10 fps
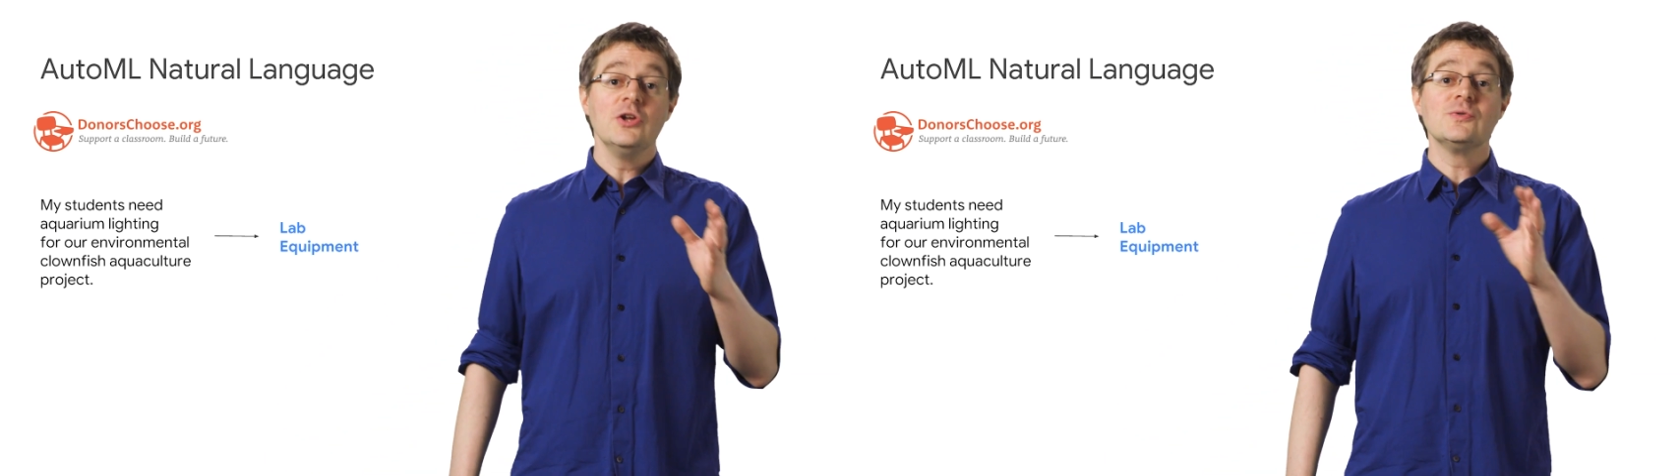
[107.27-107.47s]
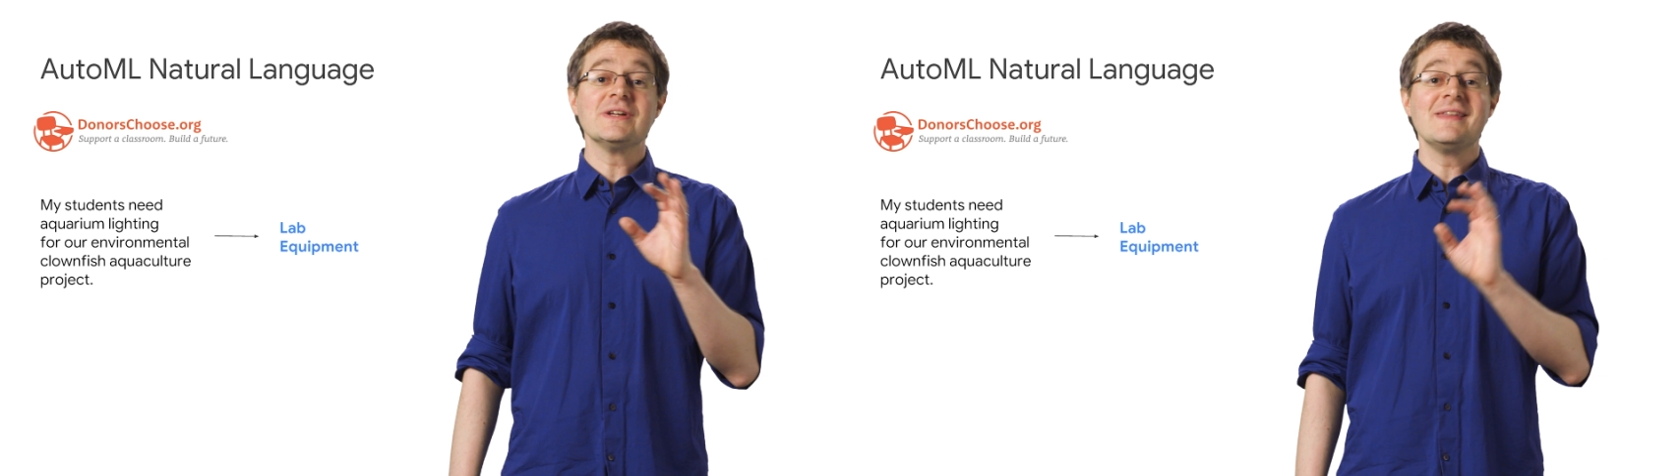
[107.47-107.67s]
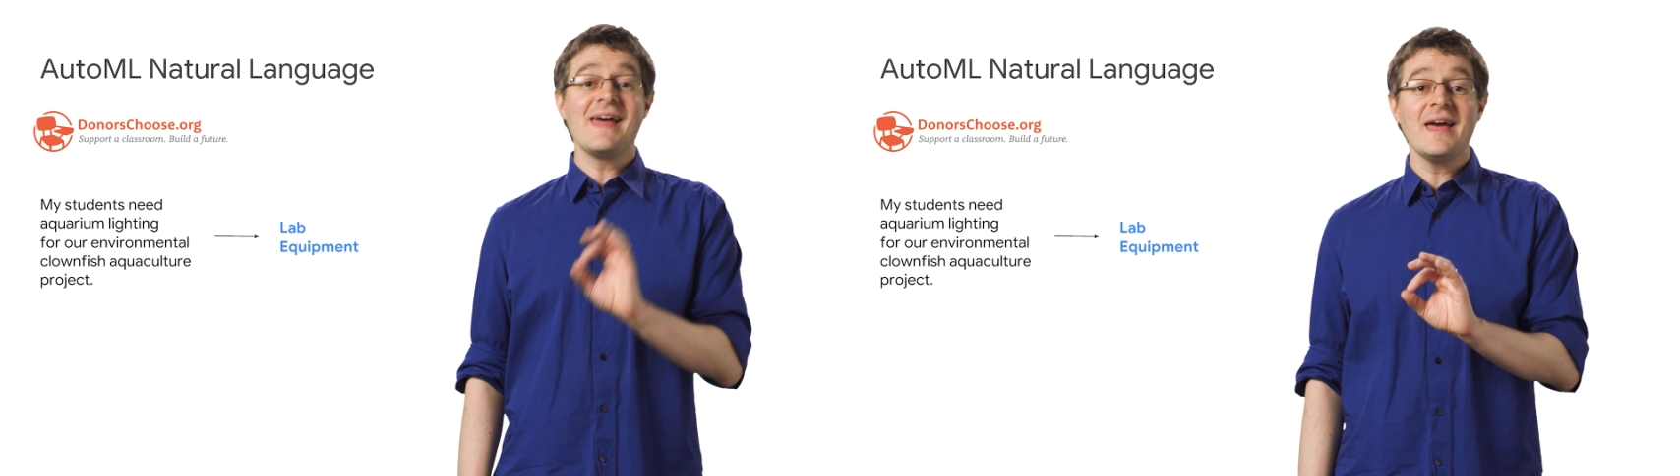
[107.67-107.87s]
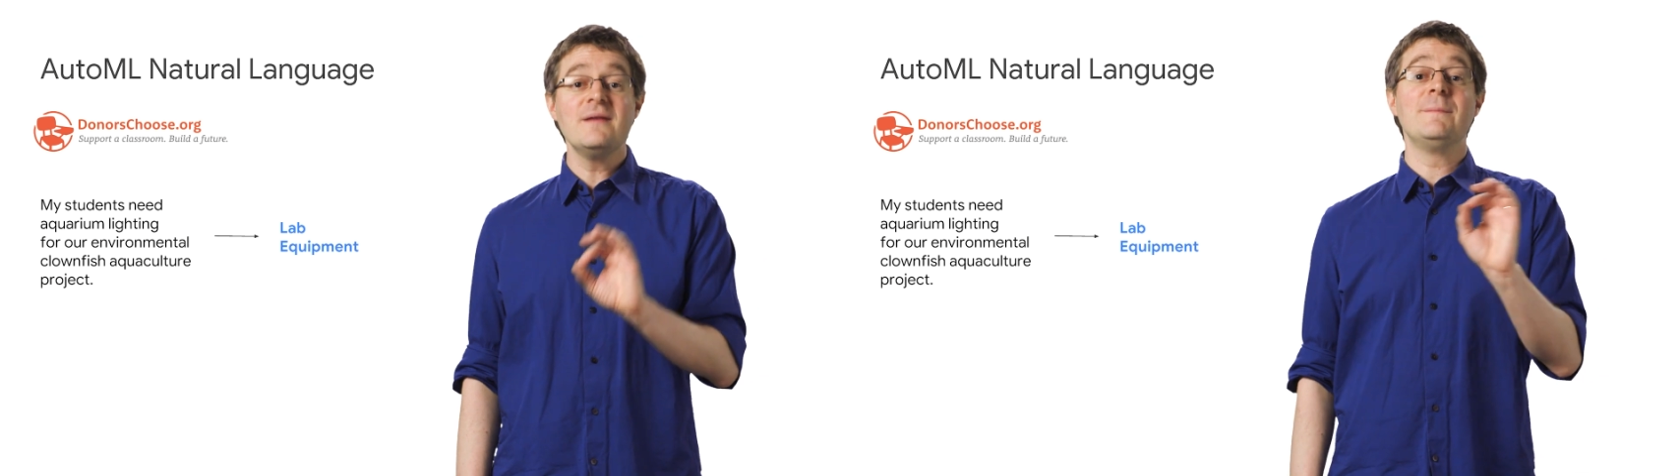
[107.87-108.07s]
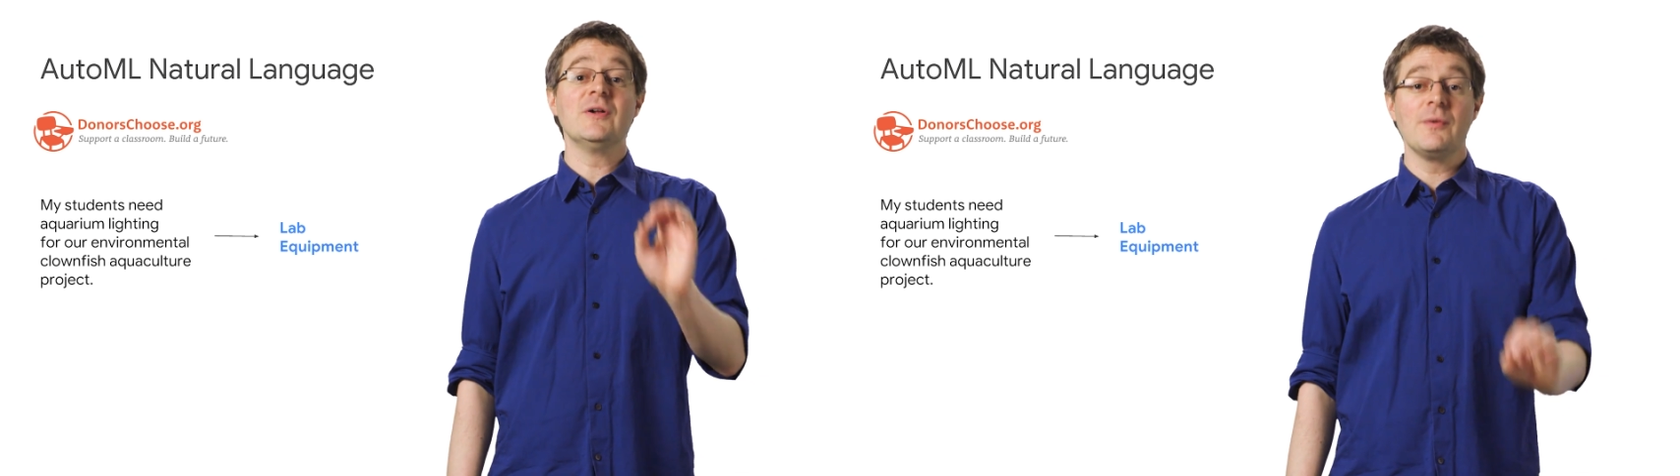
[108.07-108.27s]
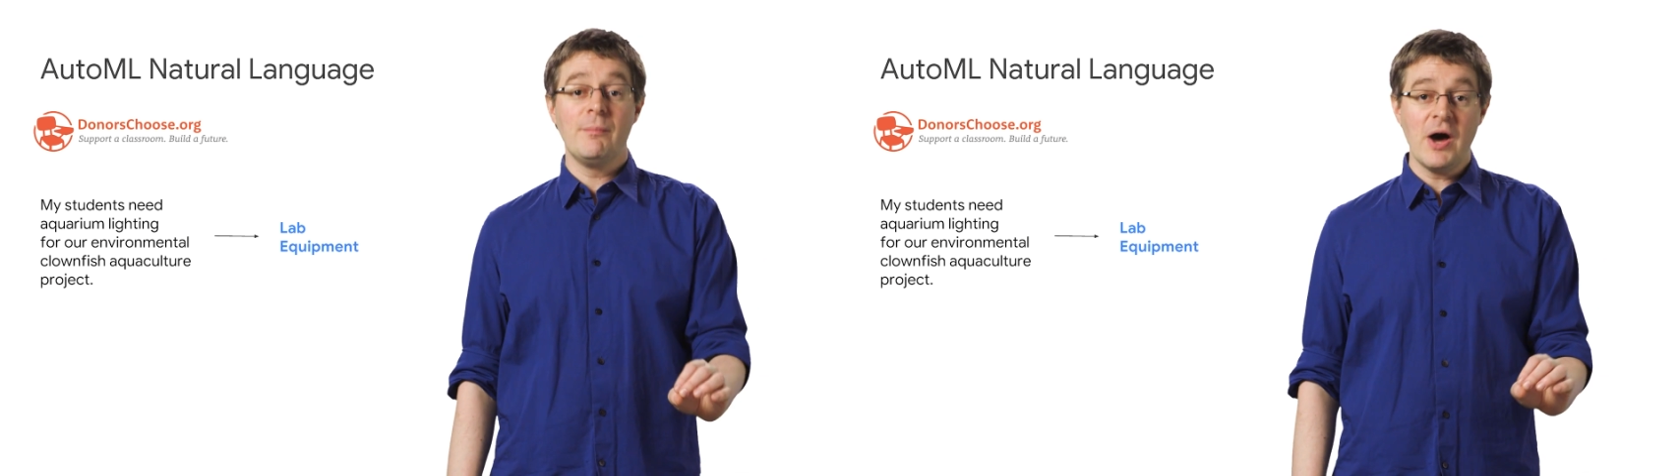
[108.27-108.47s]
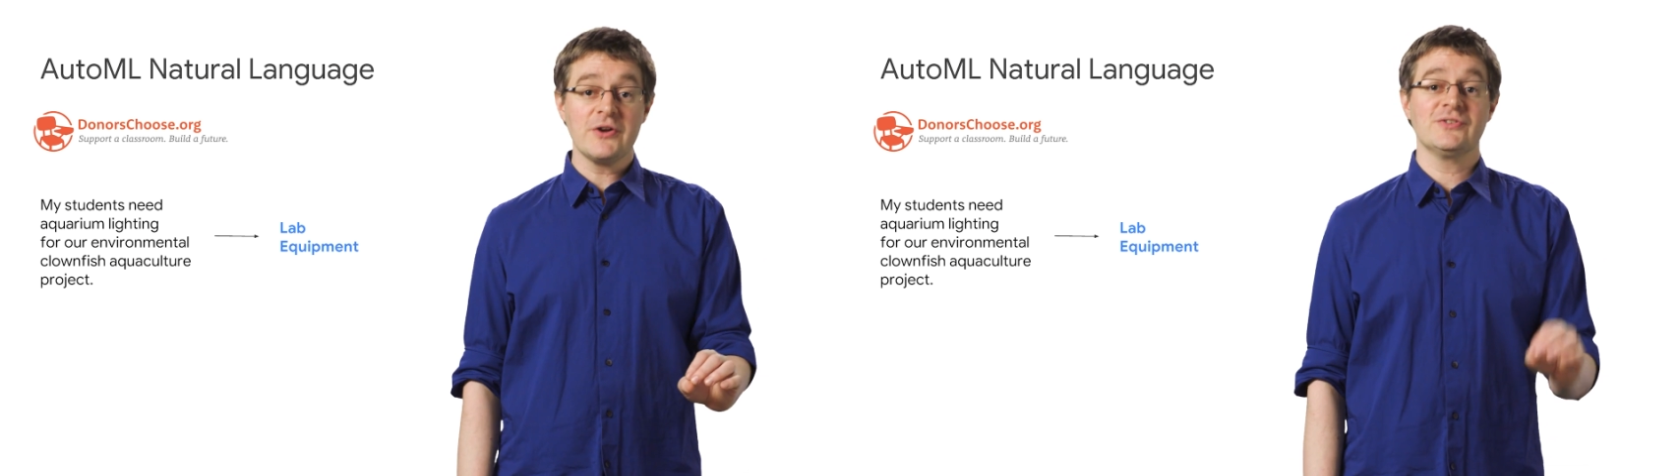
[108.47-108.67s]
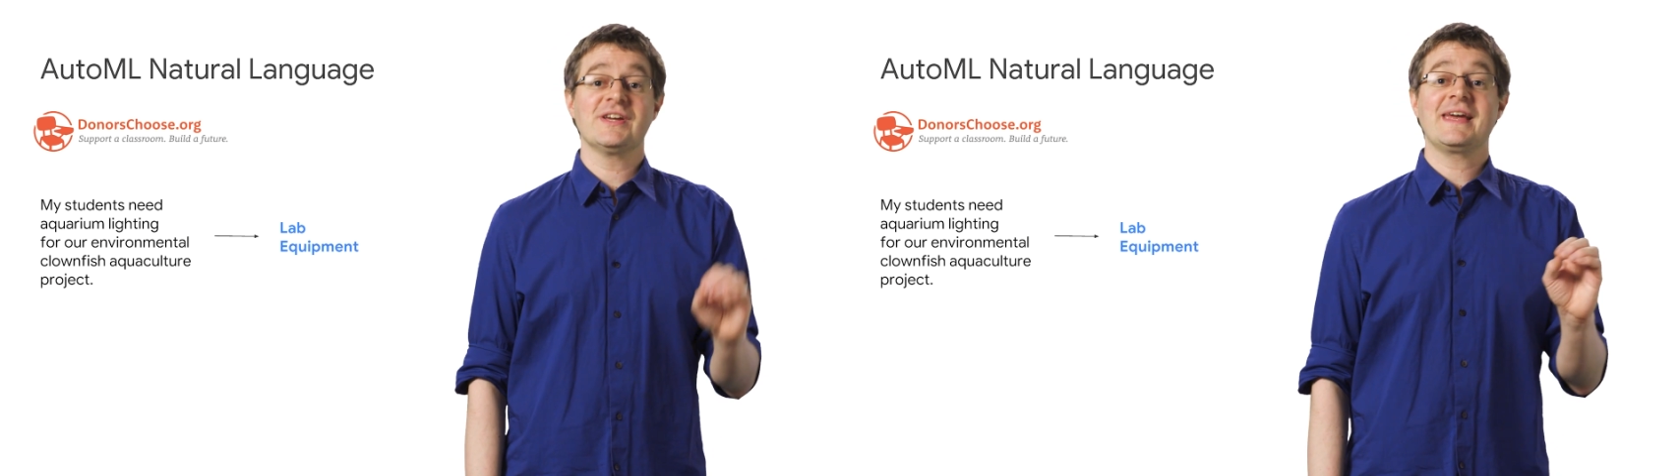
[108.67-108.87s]
you can then build a
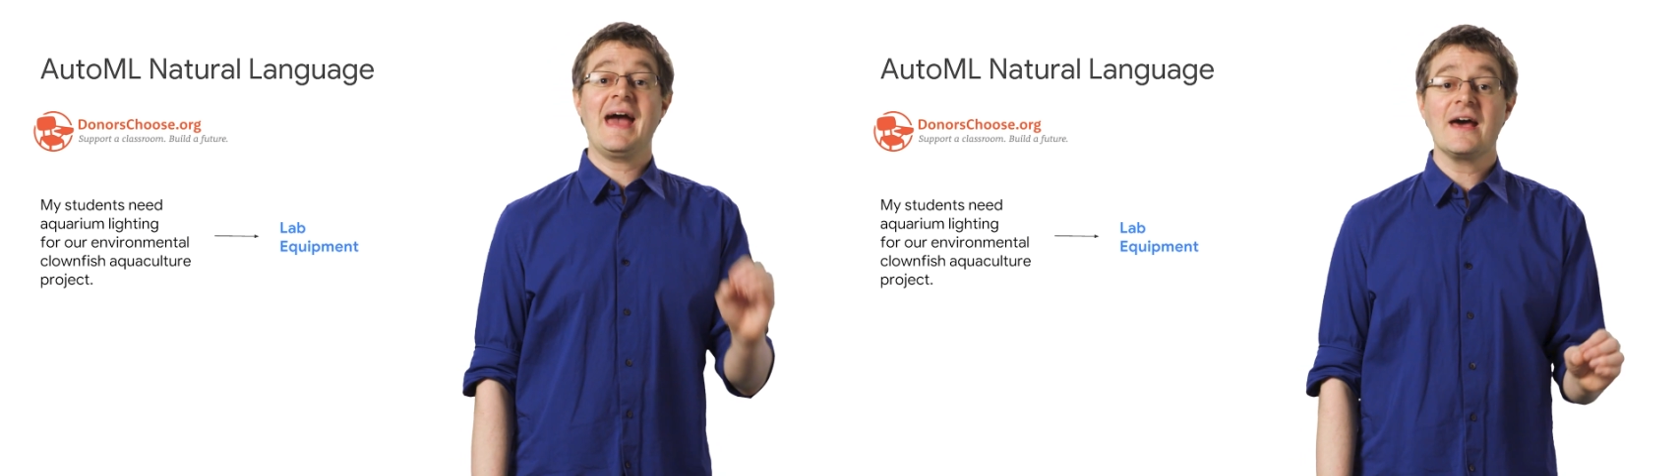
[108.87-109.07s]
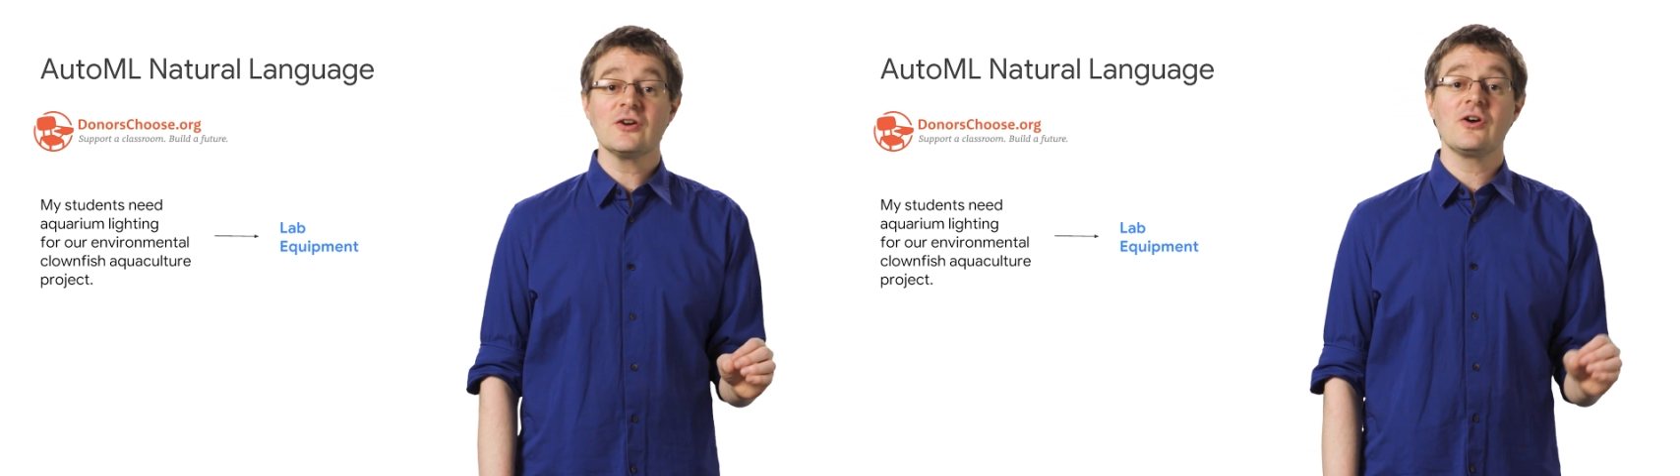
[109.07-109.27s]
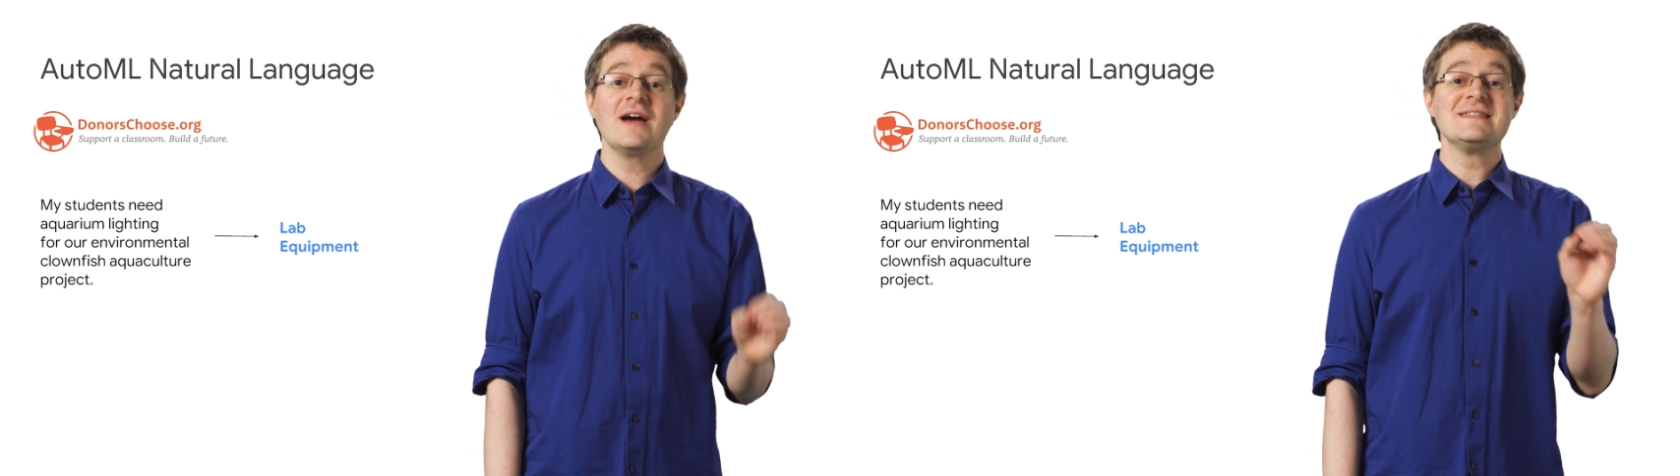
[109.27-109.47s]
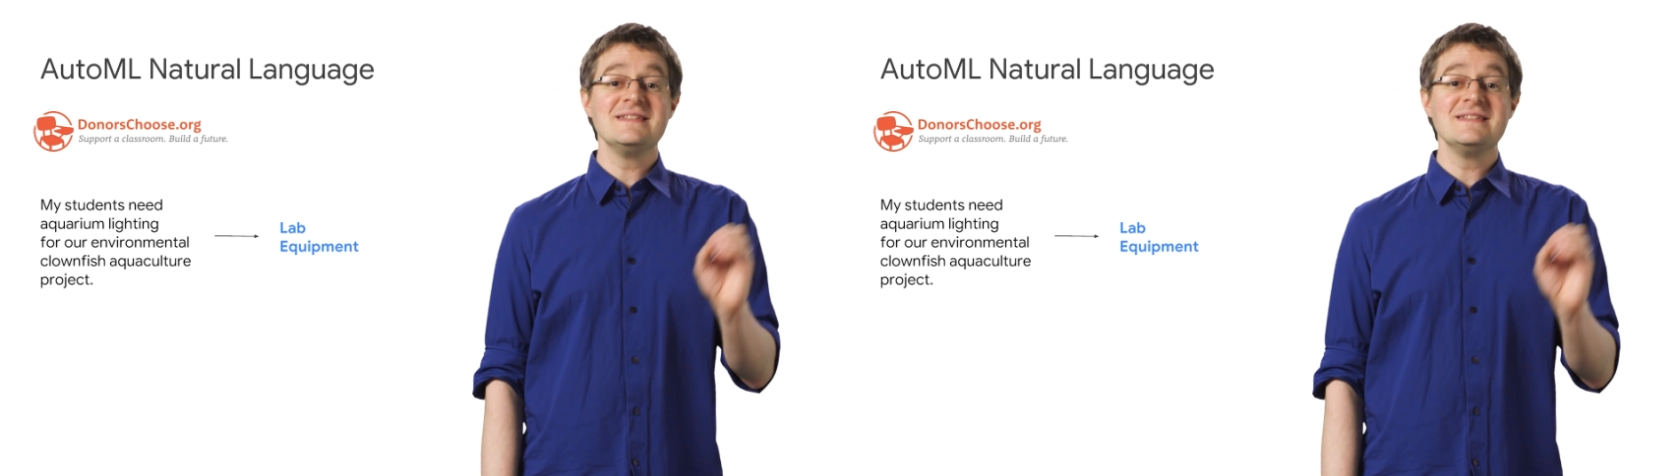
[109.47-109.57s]
model to categorize